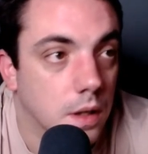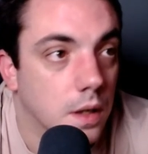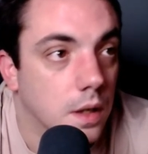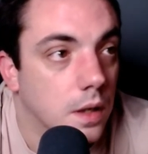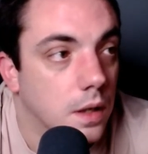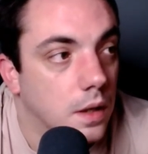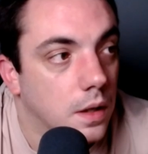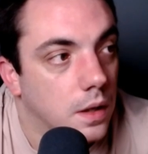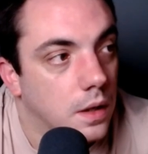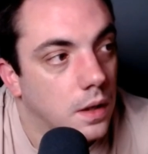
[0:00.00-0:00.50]

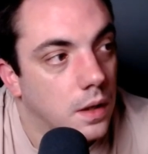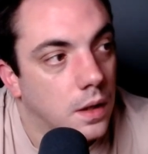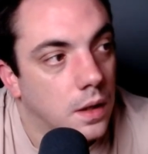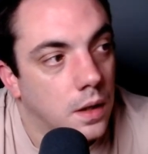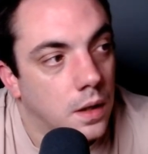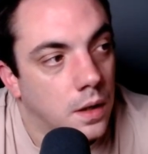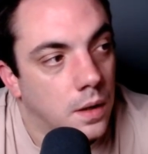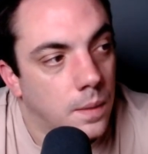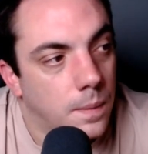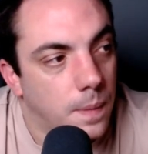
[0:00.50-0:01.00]

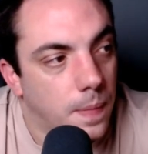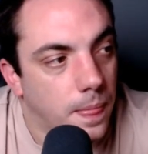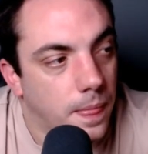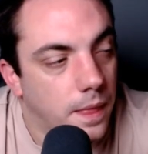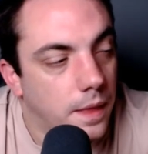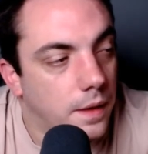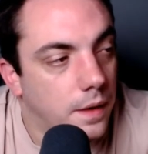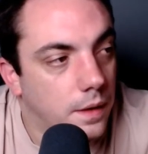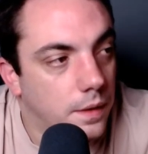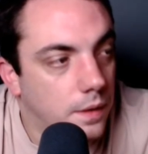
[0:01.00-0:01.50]

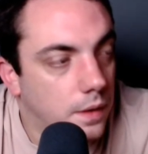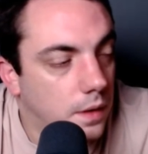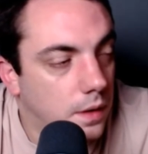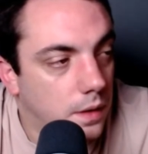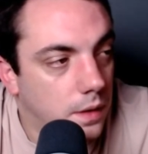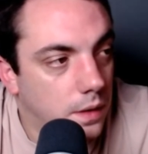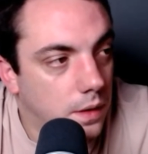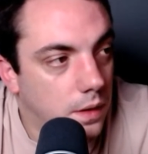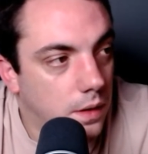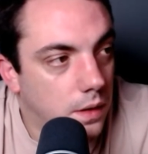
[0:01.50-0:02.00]

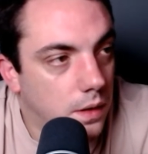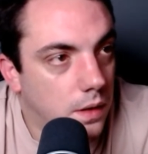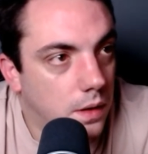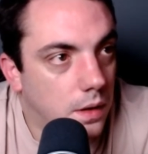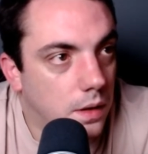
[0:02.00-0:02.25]
[no speech]